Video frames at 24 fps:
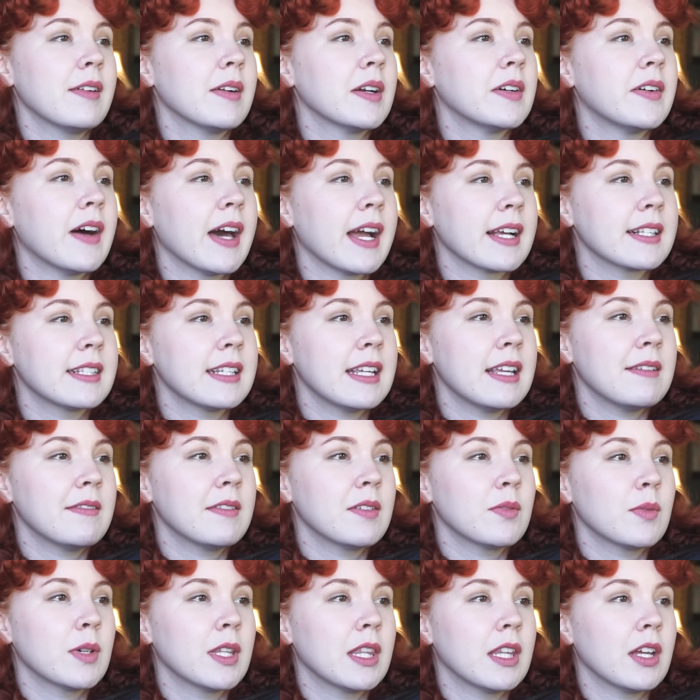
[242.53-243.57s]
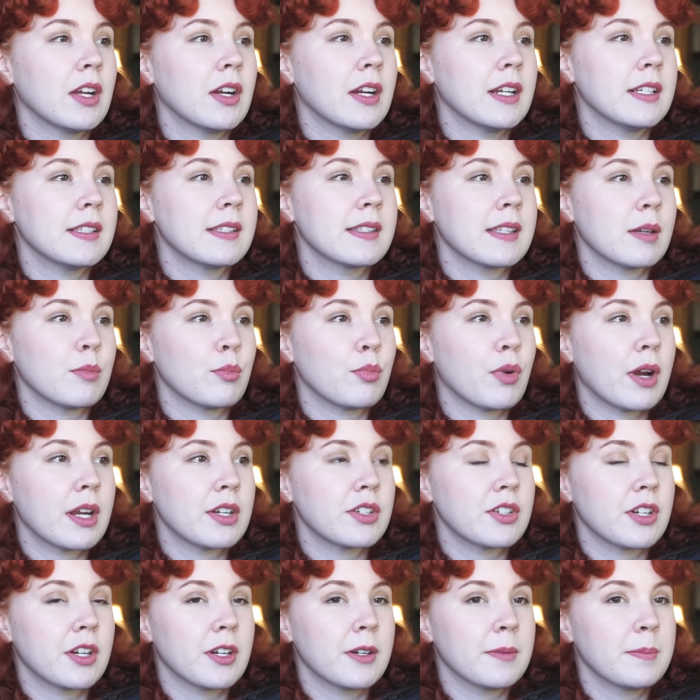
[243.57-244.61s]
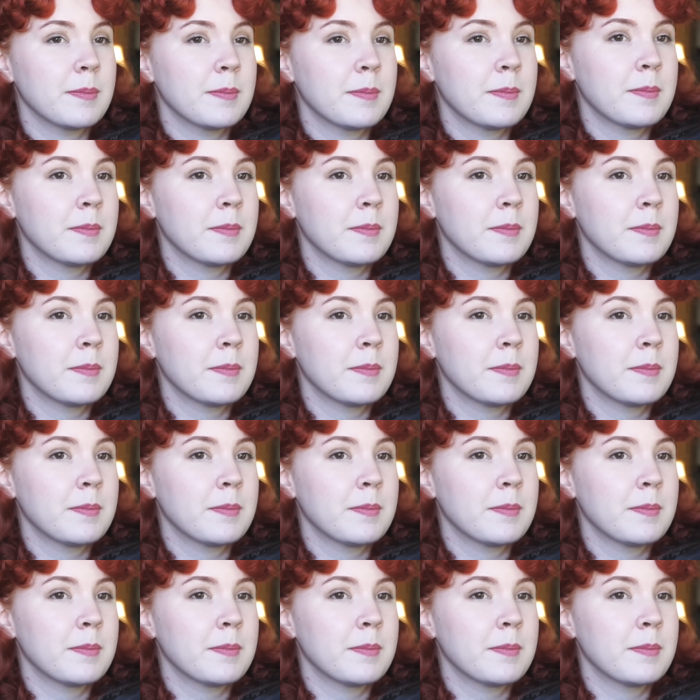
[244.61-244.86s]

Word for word: relaxed even when there is some pressure.